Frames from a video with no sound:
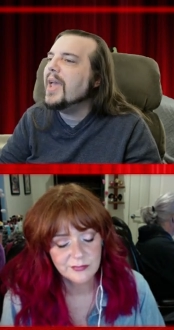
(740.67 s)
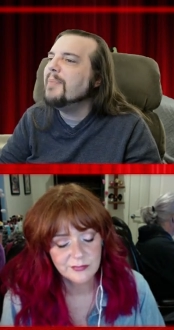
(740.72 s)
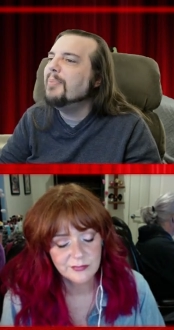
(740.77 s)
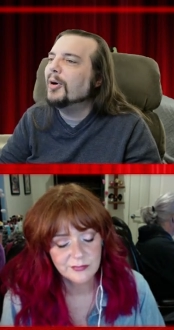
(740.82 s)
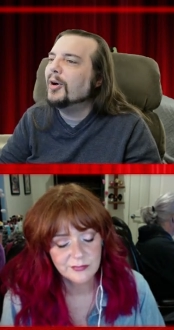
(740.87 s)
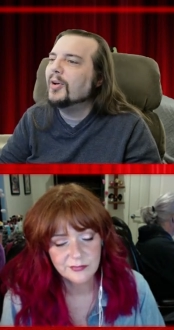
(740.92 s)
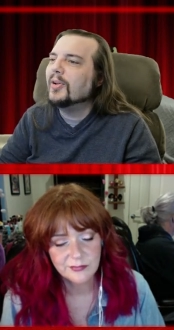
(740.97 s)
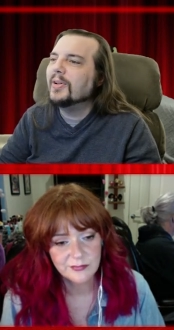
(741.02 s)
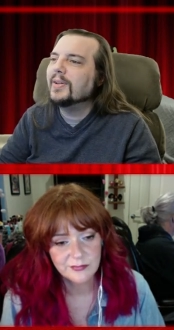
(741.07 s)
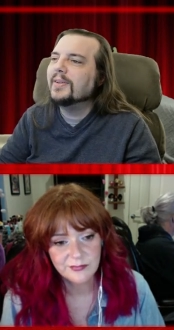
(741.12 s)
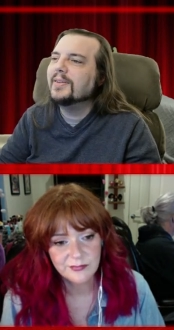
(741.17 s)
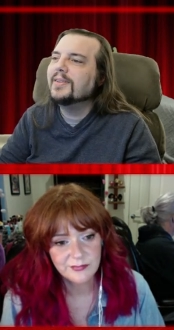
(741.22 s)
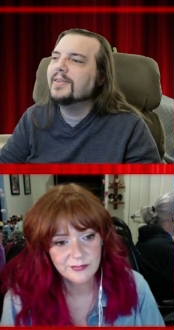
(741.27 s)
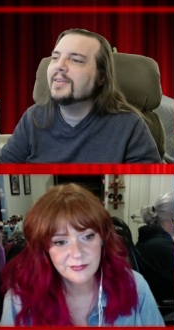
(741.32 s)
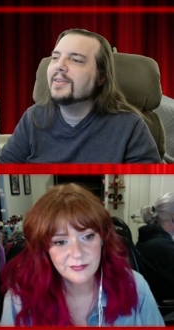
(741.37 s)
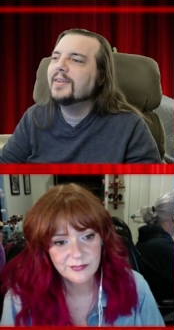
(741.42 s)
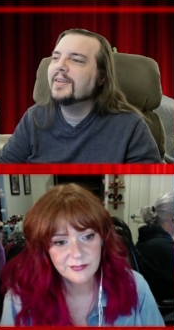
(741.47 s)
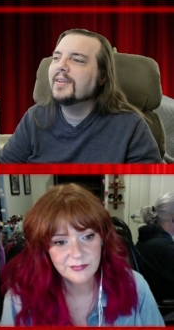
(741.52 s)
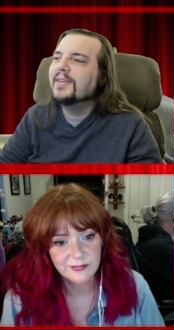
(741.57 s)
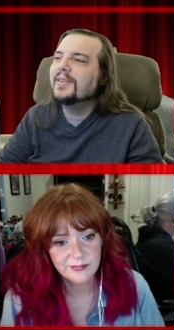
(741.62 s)
Speaker 1: a
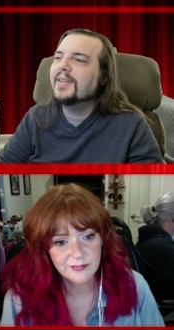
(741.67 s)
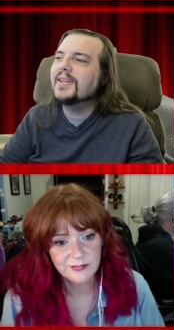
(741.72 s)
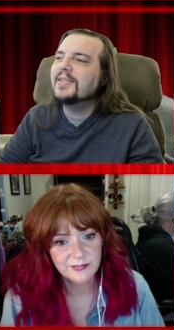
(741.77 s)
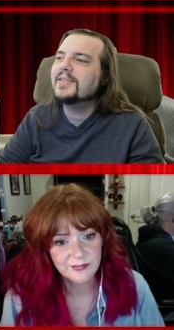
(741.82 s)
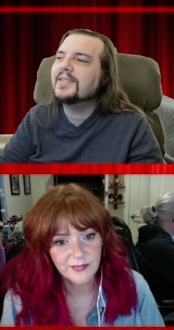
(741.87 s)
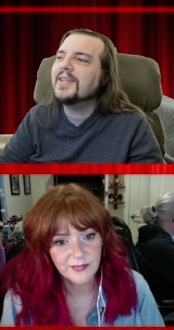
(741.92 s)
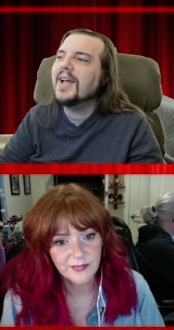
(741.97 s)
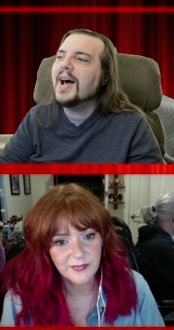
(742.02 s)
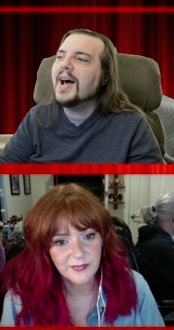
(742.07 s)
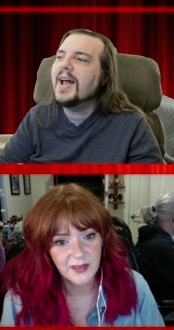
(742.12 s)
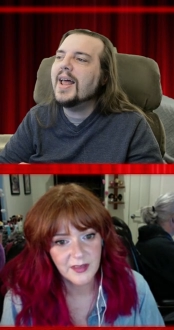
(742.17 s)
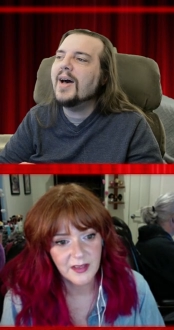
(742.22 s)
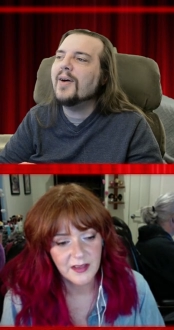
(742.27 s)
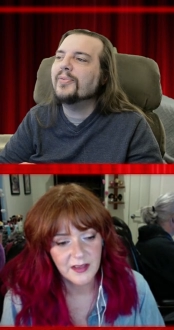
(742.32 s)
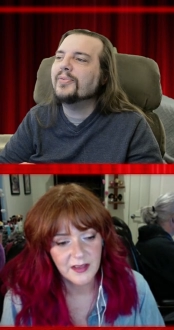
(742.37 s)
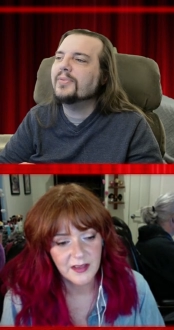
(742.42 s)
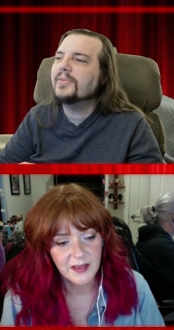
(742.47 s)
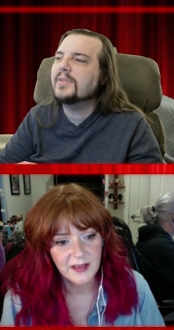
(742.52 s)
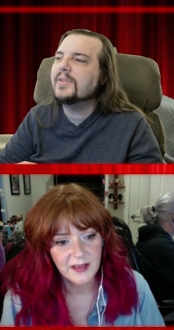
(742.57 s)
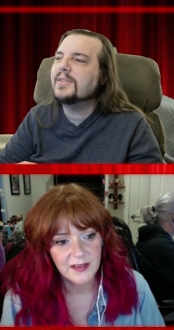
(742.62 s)
Bible. That's
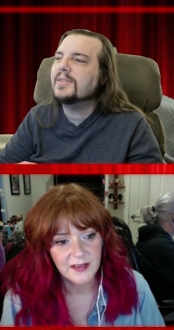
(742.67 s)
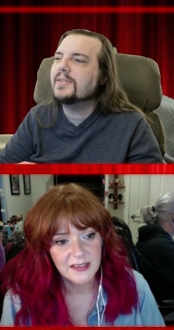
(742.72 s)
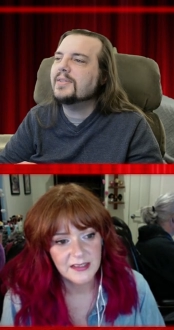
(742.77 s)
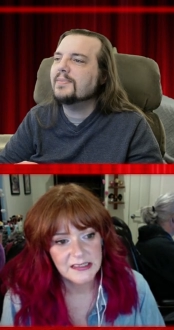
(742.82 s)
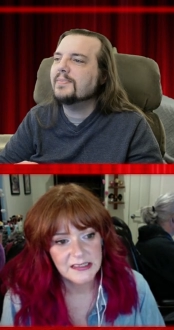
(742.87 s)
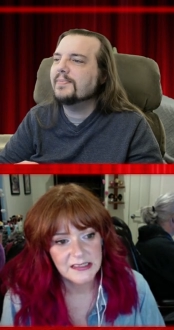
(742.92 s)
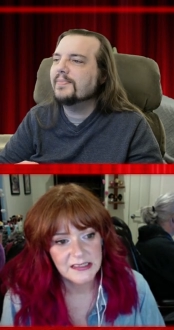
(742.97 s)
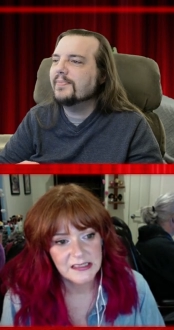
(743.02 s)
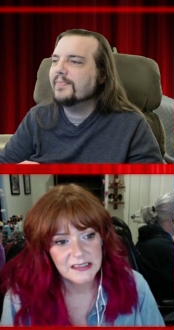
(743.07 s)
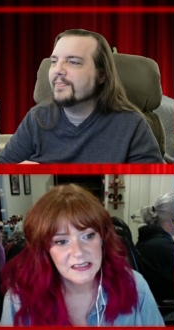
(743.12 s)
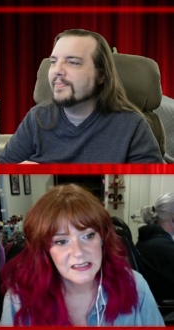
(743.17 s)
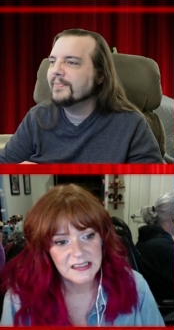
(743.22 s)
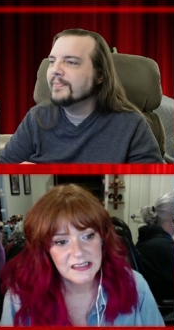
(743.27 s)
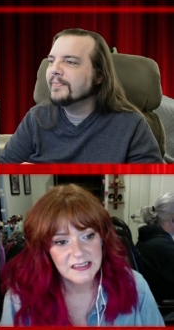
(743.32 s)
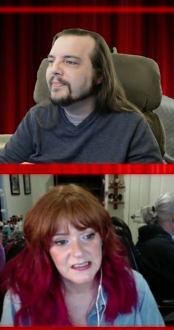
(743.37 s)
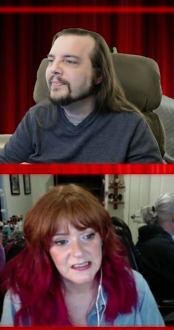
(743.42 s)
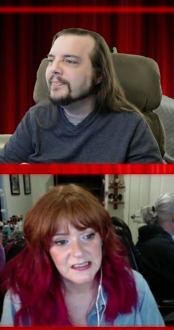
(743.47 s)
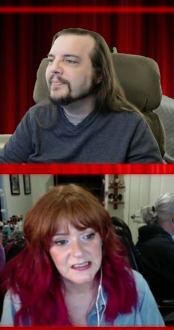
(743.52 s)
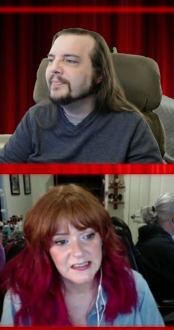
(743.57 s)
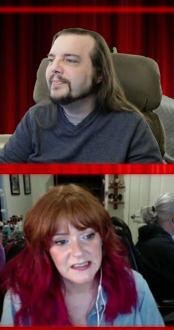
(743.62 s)
not how this.
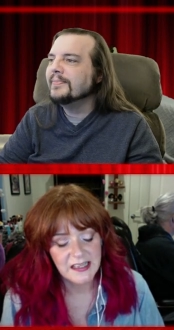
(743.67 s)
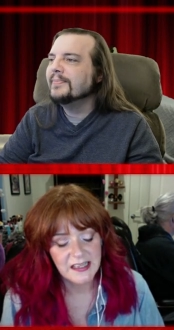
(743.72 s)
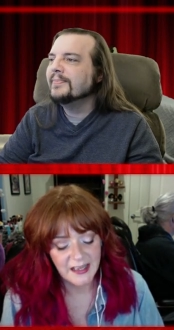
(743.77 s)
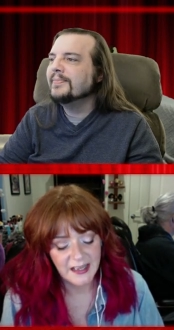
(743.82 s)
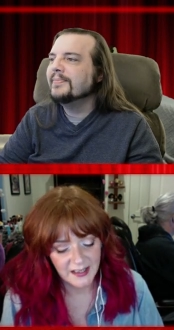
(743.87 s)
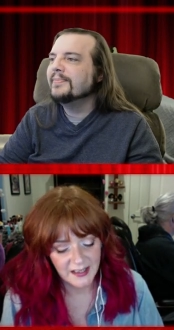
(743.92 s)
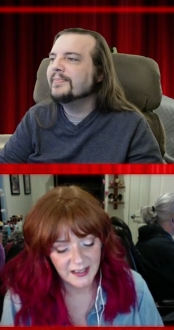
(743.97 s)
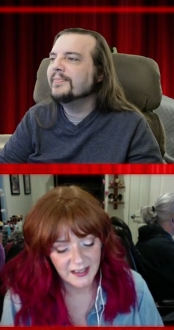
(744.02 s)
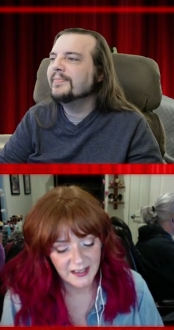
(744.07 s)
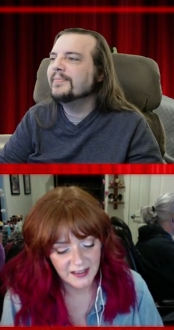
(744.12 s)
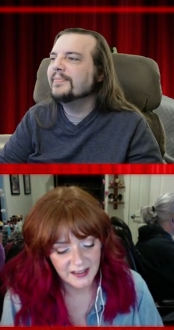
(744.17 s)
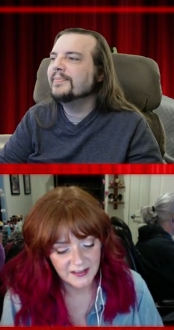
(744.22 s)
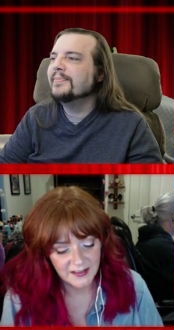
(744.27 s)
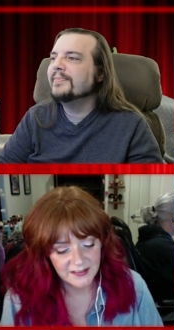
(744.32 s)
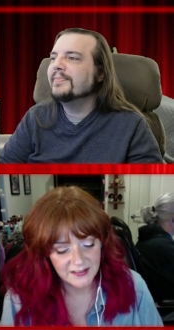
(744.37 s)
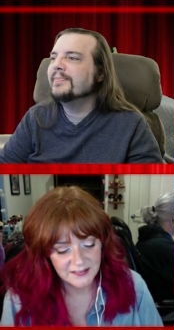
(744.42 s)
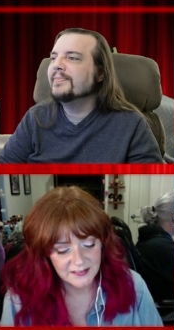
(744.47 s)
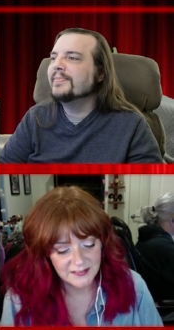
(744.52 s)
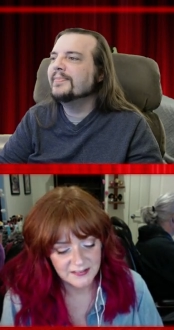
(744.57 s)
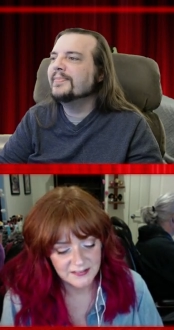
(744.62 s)

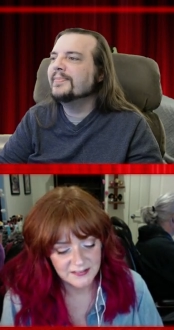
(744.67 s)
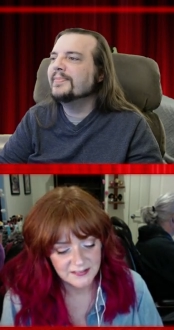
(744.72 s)
Yeah.